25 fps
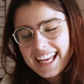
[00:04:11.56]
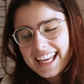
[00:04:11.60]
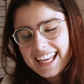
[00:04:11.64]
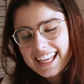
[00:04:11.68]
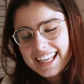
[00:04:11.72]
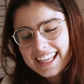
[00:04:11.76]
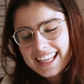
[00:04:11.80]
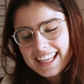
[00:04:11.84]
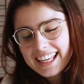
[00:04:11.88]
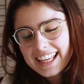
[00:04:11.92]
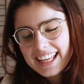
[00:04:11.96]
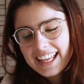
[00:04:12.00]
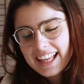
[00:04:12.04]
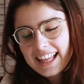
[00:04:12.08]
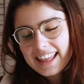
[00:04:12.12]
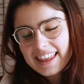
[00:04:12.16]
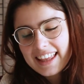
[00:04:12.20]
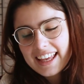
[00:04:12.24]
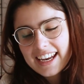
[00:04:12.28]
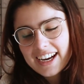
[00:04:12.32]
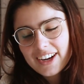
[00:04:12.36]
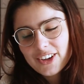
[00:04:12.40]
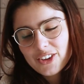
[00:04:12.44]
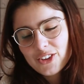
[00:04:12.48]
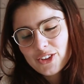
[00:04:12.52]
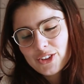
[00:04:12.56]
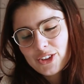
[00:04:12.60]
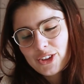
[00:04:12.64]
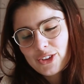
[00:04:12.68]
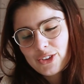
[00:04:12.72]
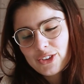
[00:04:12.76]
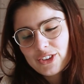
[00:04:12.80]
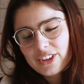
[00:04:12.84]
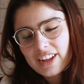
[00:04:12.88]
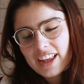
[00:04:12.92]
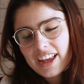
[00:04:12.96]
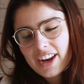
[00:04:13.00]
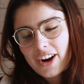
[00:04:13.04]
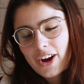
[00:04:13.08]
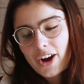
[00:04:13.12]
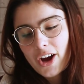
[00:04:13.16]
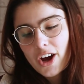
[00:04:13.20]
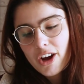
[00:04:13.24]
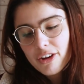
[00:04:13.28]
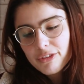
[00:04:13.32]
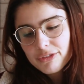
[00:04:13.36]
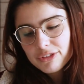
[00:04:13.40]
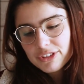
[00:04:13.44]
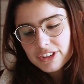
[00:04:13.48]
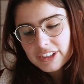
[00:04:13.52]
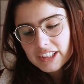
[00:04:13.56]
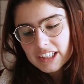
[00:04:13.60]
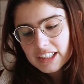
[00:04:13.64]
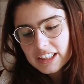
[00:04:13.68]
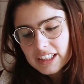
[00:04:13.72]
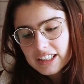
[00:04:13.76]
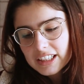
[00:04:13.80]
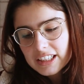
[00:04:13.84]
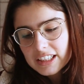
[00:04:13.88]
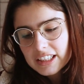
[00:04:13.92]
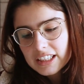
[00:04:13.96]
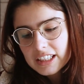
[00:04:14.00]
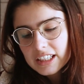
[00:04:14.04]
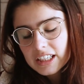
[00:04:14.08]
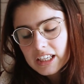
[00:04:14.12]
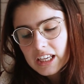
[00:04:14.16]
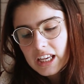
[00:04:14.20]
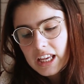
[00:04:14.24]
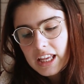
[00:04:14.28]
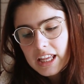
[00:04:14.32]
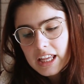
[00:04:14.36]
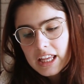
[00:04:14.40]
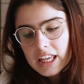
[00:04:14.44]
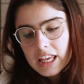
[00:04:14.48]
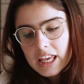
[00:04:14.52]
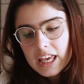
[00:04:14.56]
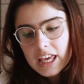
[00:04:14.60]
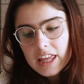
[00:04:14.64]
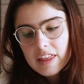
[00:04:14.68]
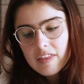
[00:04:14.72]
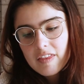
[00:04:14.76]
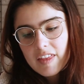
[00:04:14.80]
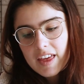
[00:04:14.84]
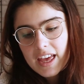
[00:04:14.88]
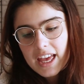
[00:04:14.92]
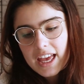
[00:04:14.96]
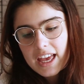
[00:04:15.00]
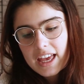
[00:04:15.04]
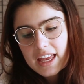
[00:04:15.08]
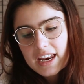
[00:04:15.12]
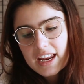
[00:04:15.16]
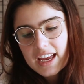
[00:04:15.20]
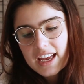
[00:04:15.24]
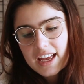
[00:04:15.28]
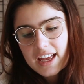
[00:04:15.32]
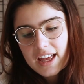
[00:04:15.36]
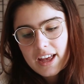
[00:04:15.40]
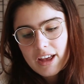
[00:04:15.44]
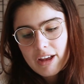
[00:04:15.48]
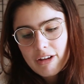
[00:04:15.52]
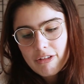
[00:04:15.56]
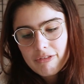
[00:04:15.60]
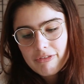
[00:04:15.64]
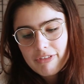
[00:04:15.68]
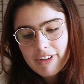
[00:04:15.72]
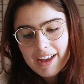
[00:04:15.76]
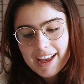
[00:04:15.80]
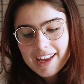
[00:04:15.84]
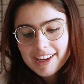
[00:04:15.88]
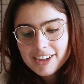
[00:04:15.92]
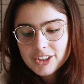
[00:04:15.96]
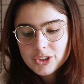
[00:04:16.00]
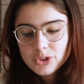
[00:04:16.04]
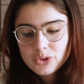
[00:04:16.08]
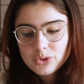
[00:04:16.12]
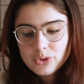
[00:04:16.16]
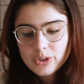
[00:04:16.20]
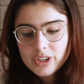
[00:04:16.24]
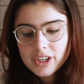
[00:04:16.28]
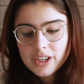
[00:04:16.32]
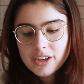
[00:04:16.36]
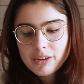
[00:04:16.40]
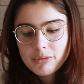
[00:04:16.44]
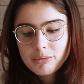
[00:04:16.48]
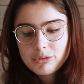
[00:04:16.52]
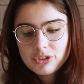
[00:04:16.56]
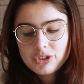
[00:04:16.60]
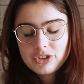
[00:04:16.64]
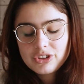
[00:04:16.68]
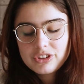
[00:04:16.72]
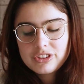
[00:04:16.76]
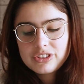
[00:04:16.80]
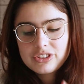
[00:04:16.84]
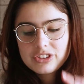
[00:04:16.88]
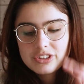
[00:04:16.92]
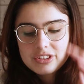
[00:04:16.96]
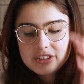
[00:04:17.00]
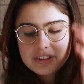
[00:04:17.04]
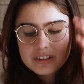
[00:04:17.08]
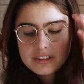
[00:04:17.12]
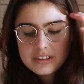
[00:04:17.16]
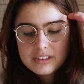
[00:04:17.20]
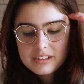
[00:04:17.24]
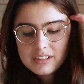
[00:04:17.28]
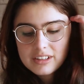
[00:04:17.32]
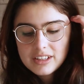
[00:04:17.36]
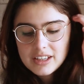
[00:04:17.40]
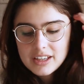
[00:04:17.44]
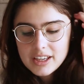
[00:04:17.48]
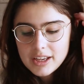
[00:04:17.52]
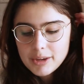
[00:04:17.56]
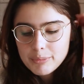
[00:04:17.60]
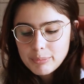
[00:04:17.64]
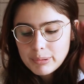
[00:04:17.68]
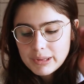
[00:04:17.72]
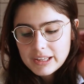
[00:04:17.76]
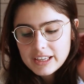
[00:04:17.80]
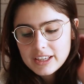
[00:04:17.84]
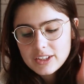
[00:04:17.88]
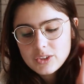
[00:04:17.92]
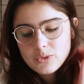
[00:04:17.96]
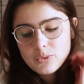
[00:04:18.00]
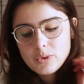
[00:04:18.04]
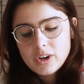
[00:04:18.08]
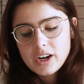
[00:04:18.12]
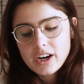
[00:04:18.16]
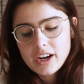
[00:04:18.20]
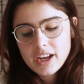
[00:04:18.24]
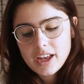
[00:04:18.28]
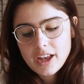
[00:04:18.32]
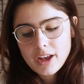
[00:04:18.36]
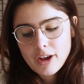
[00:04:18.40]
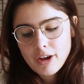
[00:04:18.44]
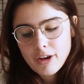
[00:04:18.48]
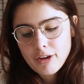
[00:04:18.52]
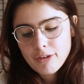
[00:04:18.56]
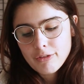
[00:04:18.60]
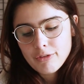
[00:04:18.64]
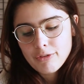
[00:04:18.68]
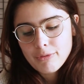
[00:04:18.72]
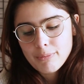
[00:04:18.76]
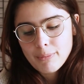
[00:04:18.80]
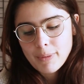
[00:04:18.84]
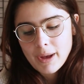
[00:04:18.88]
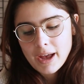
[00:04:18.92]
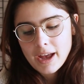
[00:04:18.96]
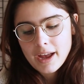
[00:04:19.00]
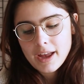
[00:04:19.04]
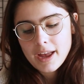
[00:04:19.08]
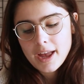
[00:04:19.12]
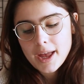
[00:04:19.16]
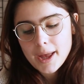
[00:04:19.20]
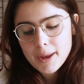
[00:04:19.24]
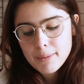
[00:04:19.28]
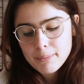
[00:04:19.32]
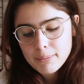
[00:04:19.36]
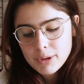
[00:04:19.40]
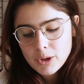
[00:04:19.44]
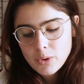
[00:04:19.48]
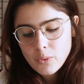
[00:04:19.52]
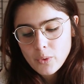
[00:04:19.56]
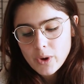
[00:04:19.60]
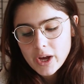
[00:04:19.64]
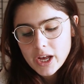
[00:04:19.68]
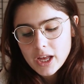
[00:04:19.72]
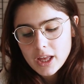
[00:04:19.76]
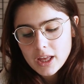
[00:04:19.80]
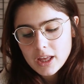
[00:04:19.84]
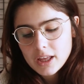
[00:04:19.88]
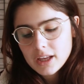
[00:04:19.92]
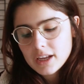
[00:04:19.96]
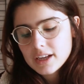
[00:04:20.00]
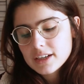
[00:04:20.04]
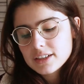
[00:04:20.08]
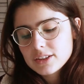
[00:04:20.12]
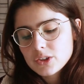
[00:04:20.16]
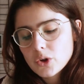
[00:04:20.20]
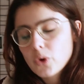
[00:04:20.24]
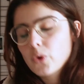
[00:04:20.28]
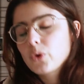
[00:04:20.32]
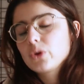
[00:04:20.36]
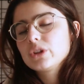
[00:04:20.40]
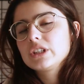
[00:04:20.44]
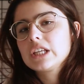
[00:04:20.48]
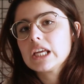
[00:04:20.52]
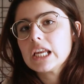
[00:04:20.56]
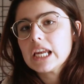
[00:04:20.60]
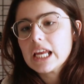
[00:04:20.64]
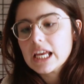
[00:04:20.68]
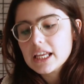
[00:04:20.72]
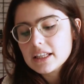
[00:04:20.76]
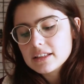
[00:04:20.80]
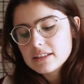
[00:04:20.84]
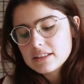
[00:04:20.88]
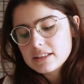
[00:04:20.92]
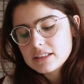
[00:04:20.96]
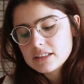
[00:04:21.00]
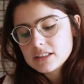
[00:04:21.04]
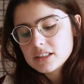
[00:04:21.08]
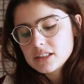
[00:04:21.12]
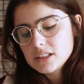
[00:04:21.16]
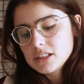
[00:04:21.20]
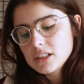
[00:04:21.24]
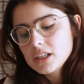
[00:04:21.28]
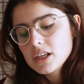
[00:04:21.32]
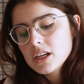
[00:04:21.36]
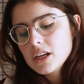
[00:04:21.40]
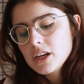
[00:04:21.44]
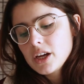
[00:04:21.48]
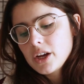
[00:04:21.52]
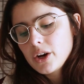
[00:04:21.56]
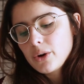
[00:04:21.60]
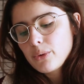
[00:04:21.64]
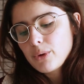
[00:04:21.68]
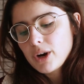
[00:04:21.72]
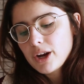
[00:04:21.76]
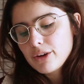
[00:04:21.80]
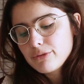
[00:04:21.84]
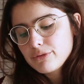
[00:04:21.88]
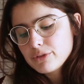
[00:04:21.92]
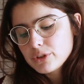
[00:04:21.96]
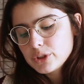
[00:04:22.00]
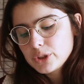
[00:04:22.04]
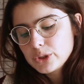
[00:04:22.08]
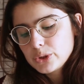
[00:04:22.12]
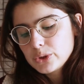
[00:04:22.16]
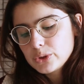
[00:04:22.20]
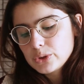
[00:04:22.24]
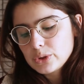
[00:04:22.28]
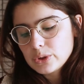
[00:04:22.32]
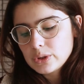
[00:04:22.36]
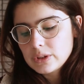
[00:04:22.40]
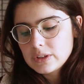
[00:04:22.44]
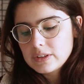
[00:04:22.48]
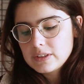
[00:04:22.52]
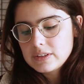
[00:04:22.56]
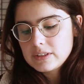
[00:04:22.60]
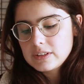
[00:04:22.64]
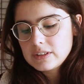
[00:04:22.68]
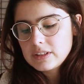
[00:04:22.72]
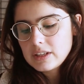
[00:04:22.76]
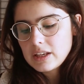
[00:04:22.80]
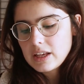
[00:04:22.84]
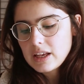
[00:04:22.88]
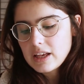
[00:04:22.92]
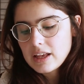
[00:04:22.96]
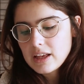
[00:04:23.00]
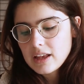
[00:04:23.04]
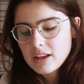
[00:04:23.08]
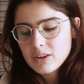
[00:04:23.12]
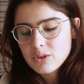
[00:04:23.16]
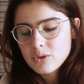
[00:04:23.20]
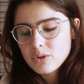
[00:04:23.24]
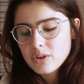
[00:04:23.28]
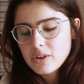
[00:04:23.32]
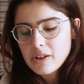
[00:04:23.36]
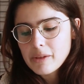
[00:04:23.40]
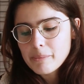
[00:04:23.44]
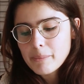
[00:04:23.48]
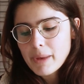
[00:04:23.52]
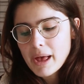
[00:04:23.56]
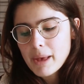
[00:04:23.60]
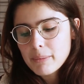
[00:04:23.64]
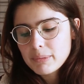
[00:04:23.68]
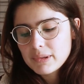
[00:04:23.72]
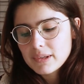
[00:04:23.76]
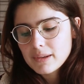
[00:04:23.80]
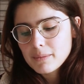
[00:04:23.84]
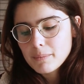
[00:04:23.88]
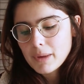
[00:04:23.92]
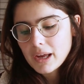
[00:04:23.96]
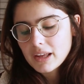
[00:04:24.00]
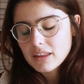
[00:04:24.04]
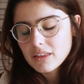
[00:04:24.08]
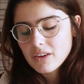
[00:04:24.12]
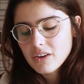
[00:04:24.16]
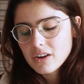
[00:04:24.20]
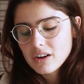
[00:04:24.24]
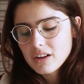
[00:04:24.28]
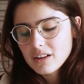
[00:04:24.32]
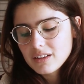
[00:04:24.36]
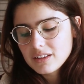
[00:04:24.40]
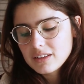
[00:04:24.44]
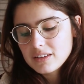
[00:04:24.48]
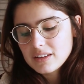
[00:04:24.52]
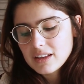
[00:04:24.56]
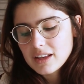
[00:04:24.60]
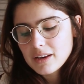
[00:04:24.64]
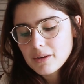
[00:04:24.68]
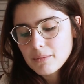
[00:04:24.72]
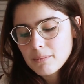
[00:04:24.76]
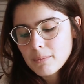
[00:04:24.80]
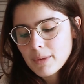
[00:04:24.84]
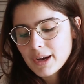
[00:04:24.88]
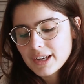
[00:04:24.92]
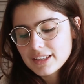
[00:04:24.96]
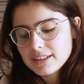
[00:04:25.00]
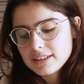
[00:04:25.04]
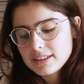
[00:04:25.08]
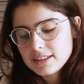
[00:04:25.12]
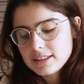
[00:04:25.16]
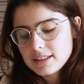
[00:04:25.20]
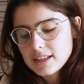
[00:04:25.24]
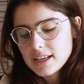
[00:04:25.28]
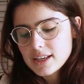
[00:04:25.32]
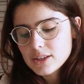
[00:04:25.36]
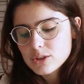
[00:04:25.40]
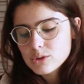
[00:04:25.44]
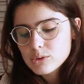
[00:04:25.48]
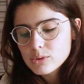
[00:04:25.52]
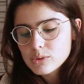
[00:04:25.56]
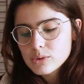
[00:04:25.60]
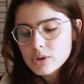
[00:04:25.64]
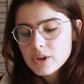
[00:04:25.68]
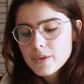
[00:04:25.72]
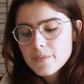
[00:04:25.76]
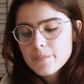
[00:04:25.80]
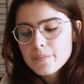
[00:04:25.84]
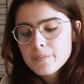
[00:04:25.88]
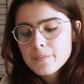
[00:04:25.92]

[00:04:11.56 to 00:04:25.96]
That I don't use that often. Then I have Extra, which is just a place where I have my MBWay, Cartão Continente, Revolut, Google Maps and McDonald's, and Mais Acesso,